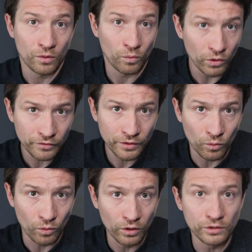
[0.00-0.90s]
one of the
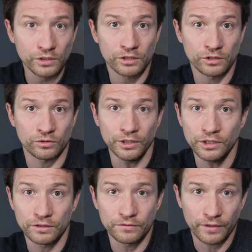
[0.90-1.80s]
world's
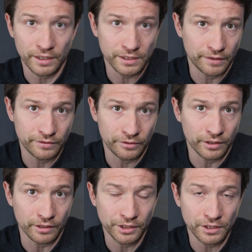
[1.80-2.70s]
stringent fire safety
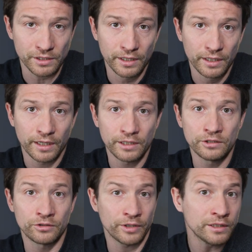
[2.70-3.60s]
regulations
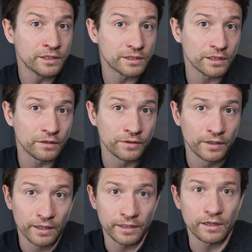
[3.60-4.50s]
and trained itself
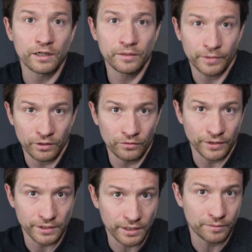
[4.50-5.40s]
an army of
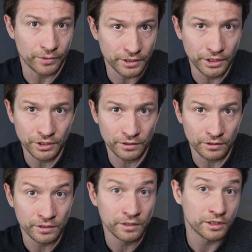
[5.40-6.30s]
facade
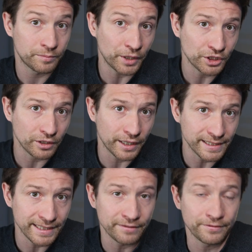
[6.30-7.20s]
practitioners
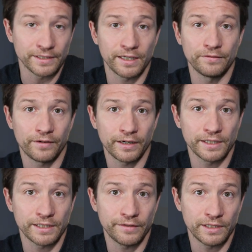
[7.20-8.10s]
specializing in facade fire
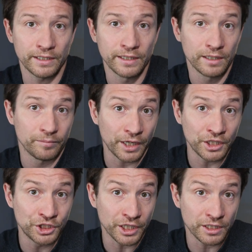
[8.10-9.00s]
safety by
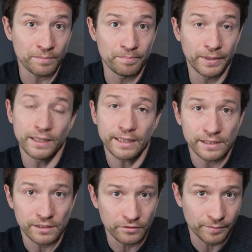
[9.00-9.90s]
injecting
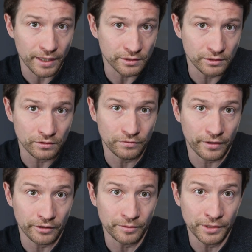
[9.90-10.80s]
billions of pounds into the
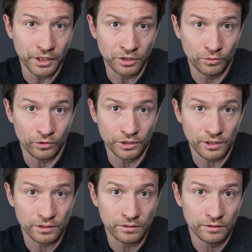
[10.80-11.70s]
fire remediation
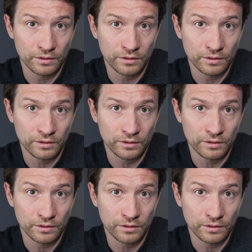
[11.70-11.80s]
projects.